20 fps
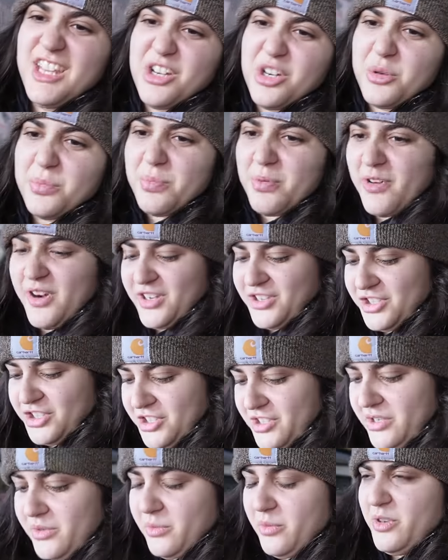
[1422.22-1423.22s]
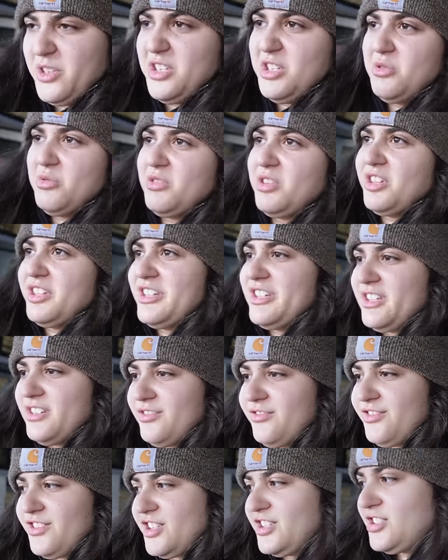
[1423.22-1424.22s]
ear pressure when you
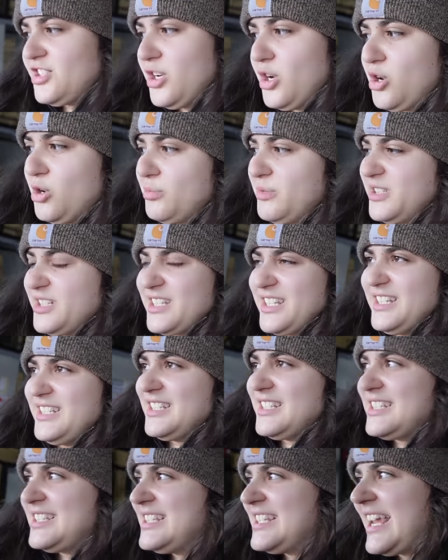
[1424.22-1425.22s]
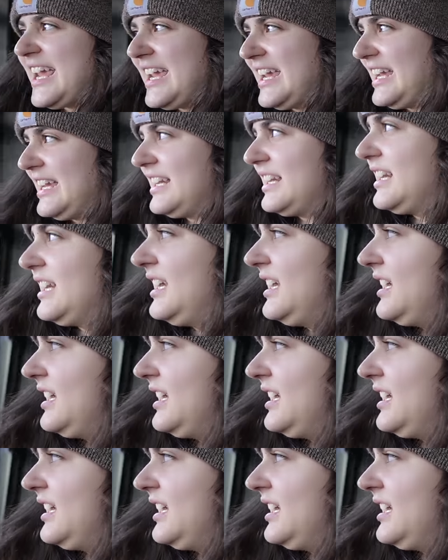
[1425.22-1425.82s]
leave the dome is insane.